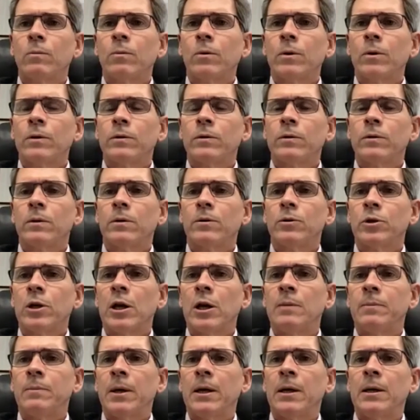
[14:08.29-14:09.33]

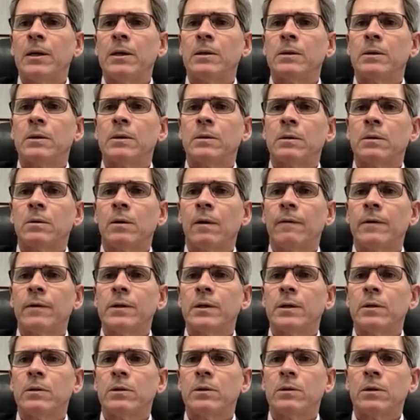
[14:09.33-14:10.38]
GPs,
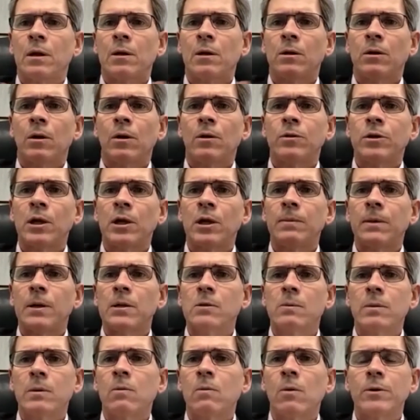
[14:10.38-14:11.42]
obviously a lot of GPs
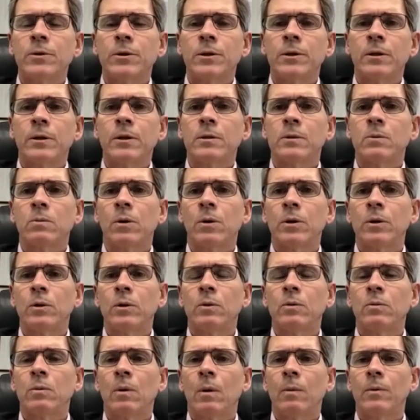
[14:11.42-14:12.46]
will be watching this. What
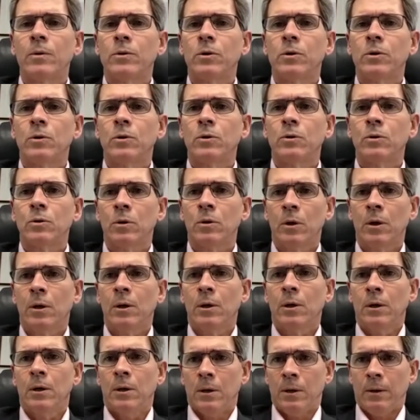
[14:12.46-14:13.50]
would you,
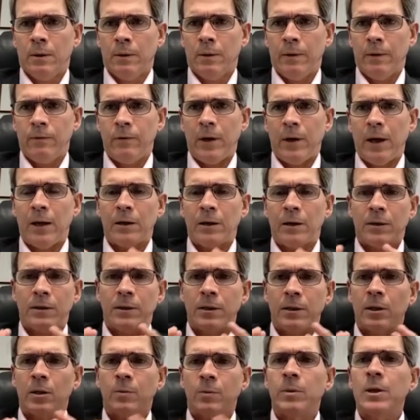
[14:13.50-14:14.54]
if you had a
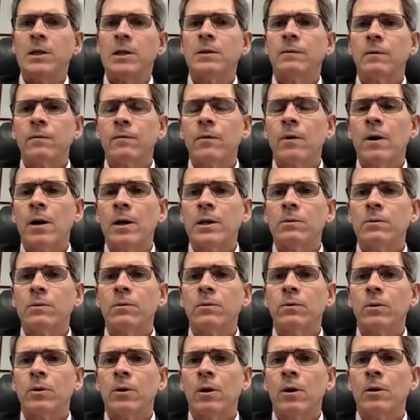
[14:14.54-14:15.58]
single piece of advice
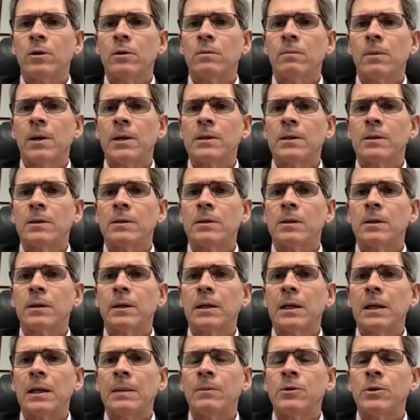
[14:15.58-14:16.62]
with regard to
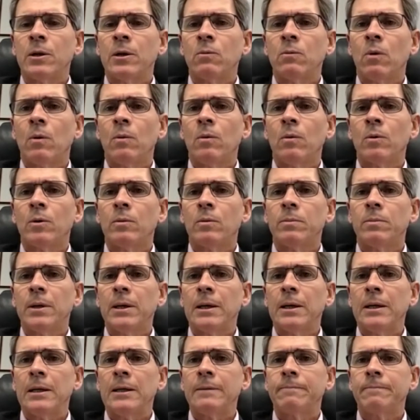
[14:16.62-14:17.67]
musculoskeletal imaging, what would it
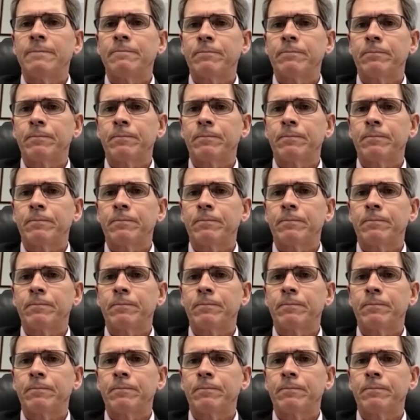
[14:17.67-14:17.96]
be?